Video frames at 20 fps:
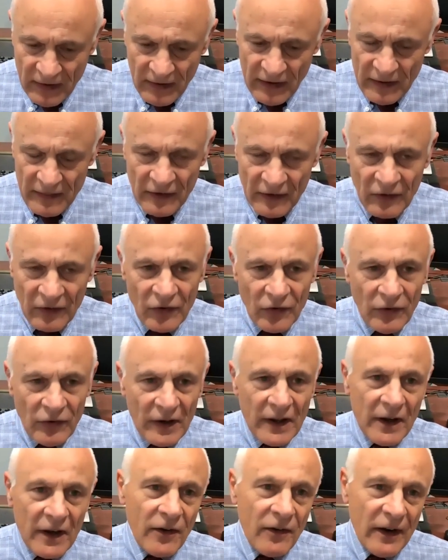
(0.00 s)
And this is
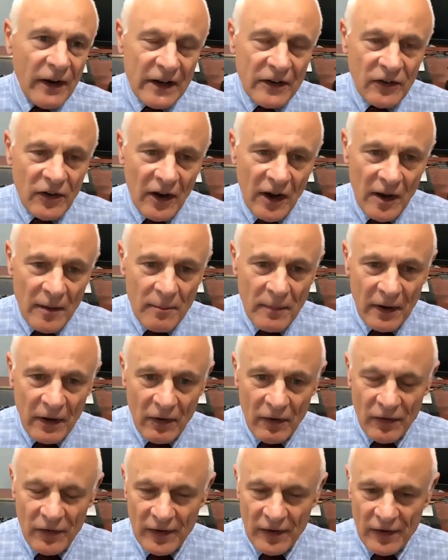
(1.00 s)
really a great time
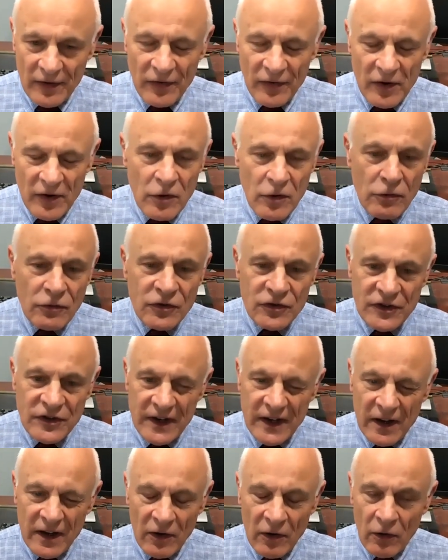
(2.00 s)
because there's a new
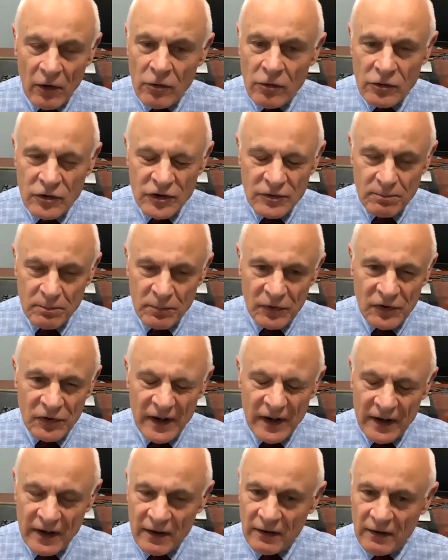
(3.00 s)
CEO who's
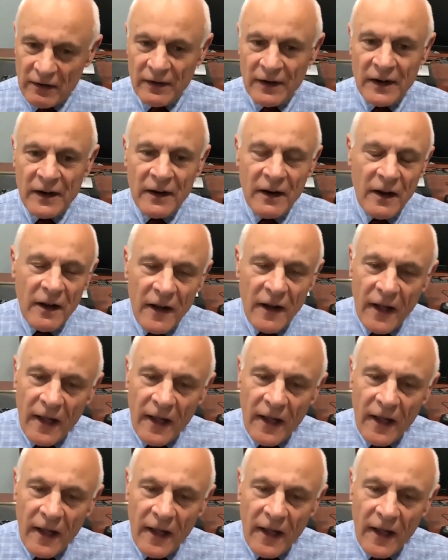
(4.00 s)
particularly